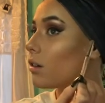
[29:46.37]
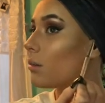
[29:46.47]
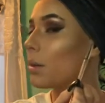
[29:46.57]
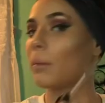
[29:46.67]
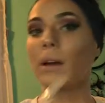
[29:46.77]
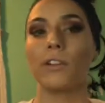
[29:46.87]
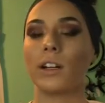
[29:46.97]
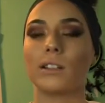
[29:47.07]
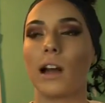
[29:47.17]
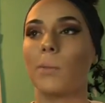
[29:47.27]
But I'm never going
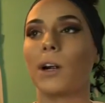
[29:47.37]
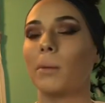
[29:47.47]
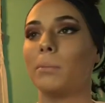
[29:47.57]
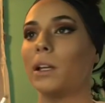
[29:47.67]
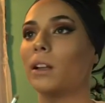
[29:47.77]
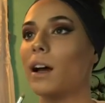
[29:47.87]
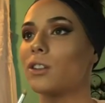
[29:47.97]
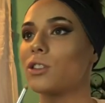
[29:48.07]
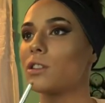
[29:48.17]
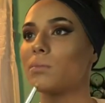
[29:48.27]
to stop wearing big
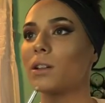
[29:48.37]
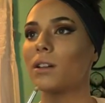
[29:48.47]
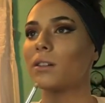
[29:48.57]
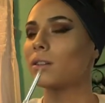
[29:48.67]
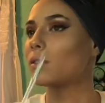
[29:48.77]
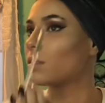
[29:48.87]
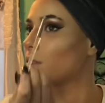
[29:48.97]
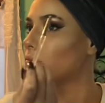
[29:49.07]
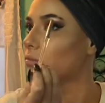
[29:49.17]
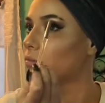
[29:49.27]
lashes because
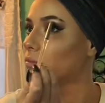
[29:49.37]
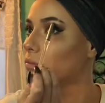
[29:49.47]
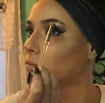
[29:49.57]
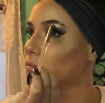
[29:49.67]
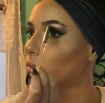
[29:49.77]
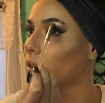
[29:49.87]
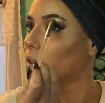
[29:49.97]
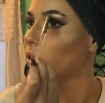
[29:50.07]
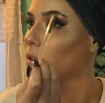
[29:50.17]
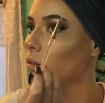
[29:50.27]

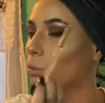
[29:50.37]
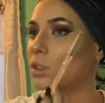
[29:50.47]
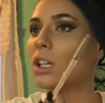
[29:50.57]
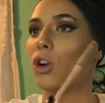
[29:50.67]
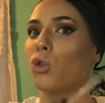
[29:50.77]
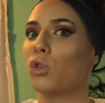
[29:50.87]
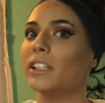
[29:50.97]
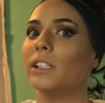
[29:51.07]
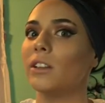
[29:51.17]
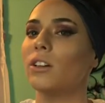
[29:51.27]
what's a
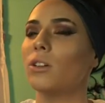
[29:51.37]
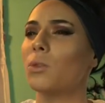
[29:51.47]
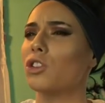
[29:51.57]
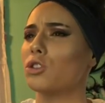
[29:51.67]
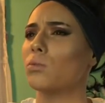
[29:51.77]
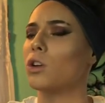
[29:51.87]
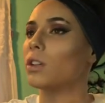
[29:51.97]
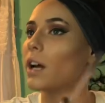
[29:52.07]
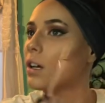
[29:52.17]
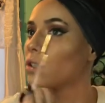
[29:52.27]
crazy look with a small
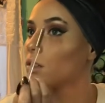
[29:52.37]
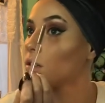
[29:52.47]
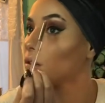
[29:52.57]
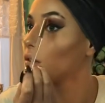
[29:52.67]
lash?